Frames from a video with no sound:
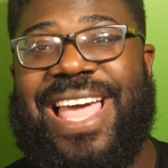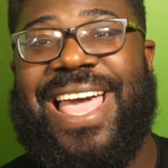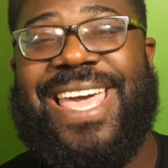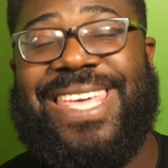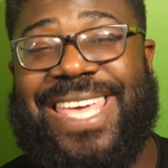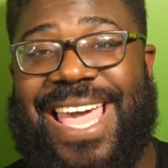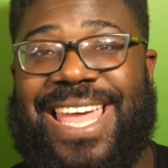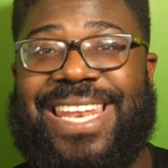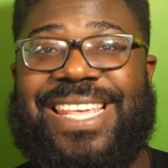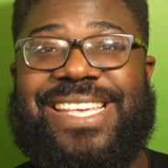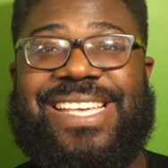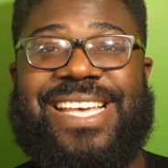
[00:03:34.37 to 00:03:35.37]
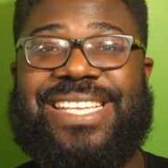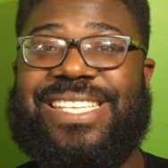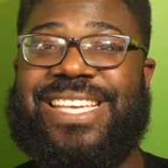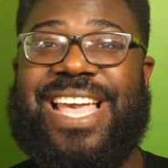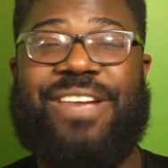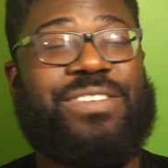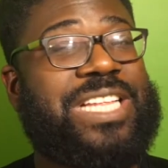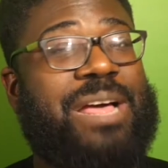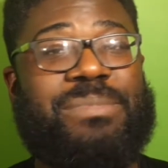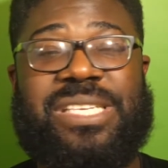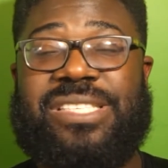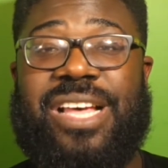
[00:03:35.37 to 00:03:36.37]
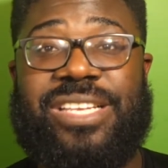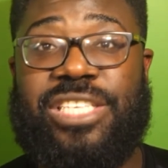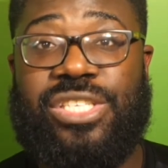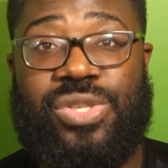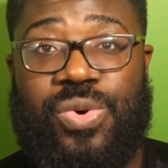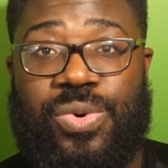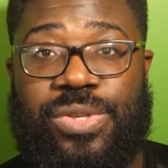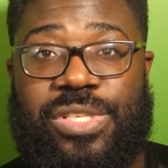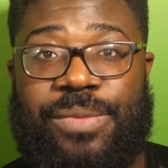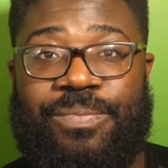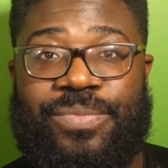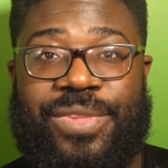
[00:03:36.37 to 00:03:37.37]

Again, every time he starts, he scores.